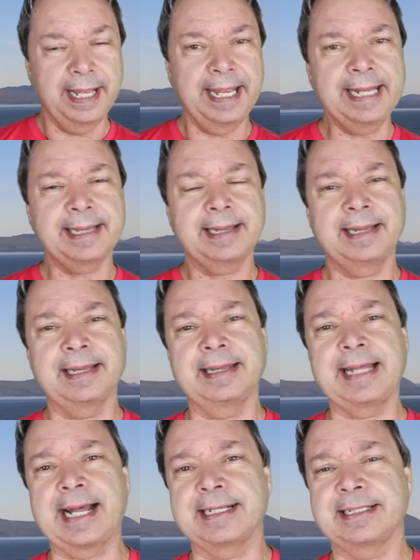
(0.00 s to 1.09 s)
hit
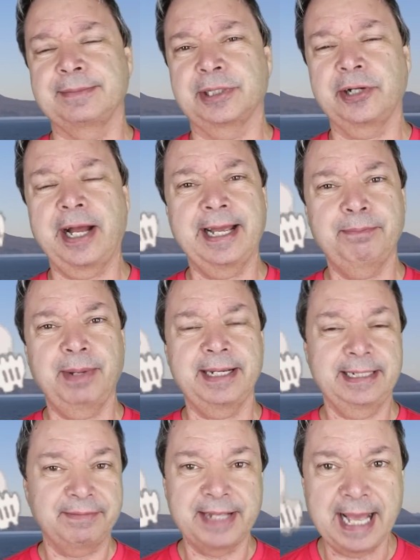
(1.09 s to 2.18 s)
that subscribe
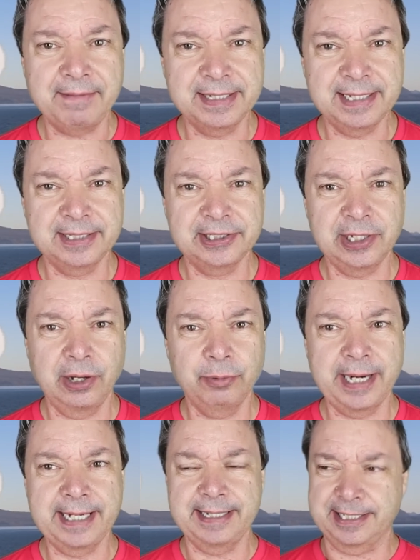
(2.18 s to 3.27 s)
button. If you haven't done so
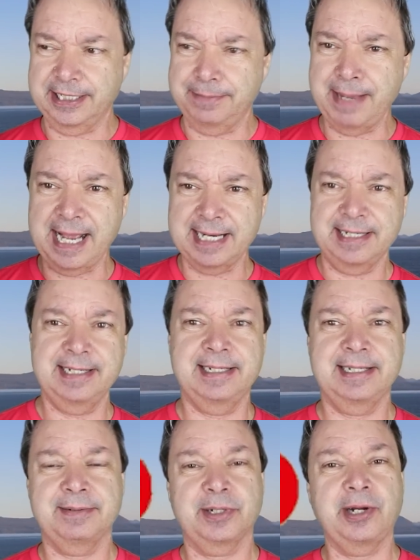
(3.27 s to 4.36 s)
already, just smash the
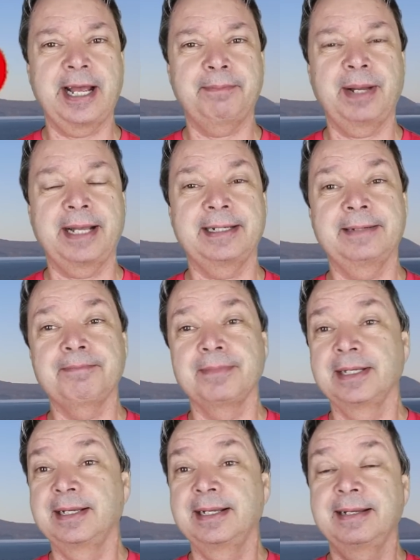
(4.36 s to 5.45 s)
subscribe button.
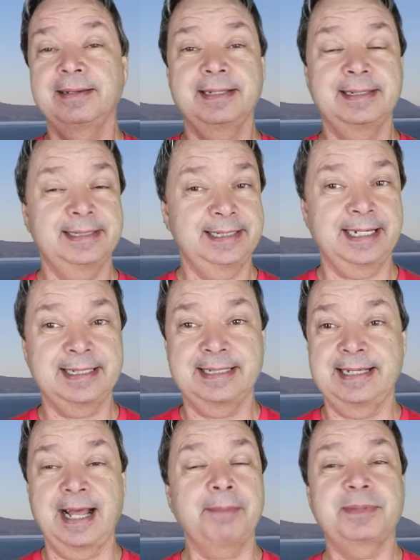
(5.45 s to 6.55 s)

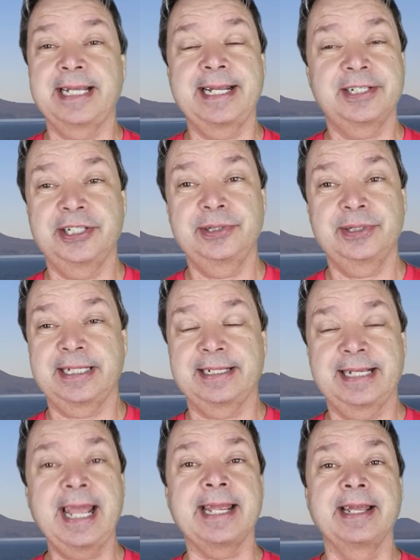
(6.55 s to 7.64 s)
Just updates you,
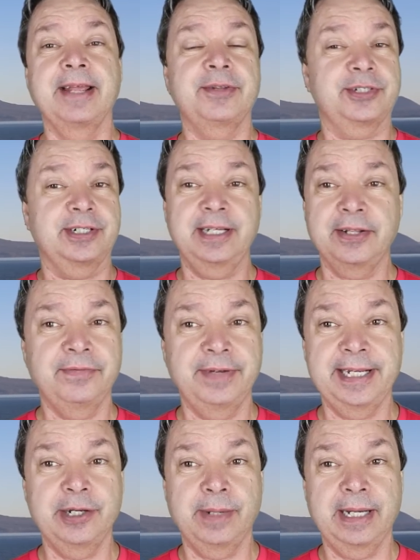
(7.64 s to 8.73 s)
says, hey, there's another
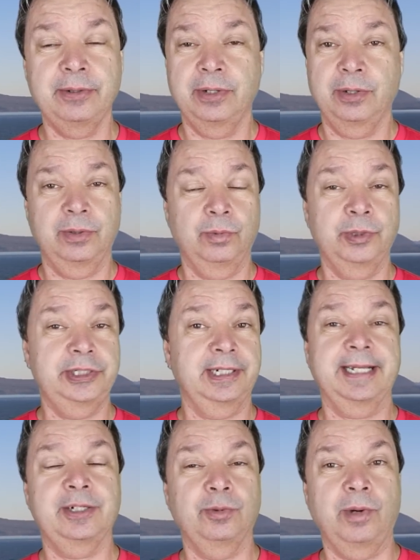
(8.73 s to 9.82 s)
video out. would you
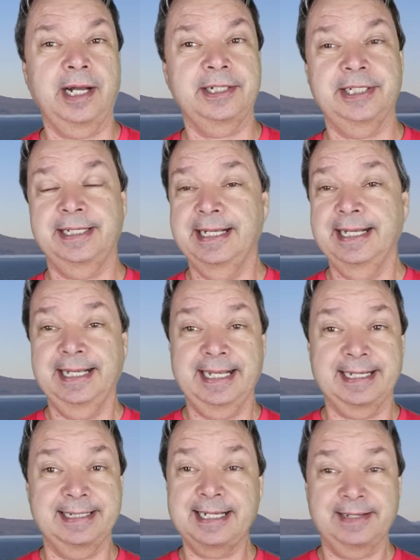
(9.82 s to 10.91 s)
like to watch it?
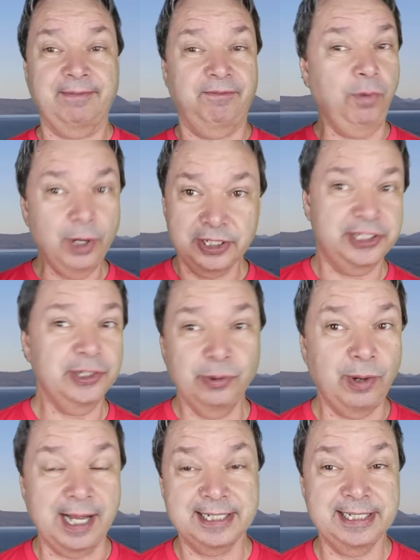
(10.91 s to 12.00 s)
It doesn't force you to
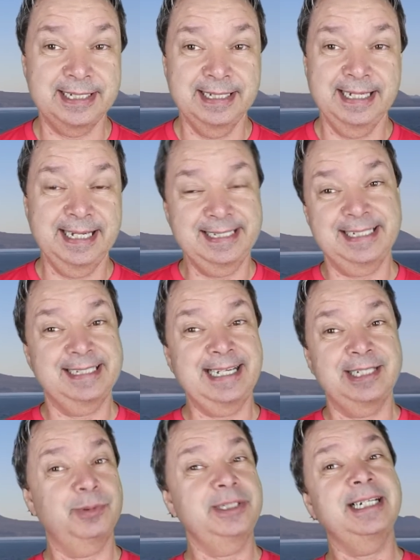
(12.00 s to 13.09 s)
watch it. It just
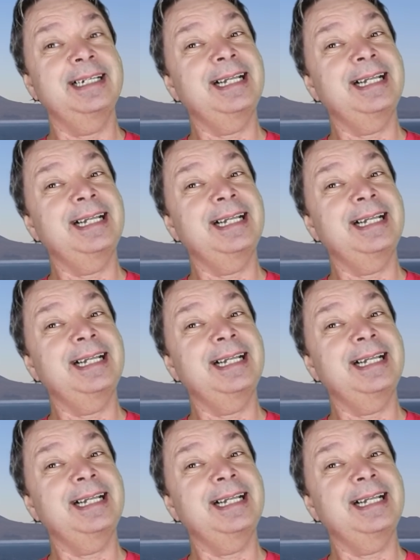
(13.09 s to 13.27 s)
says, would you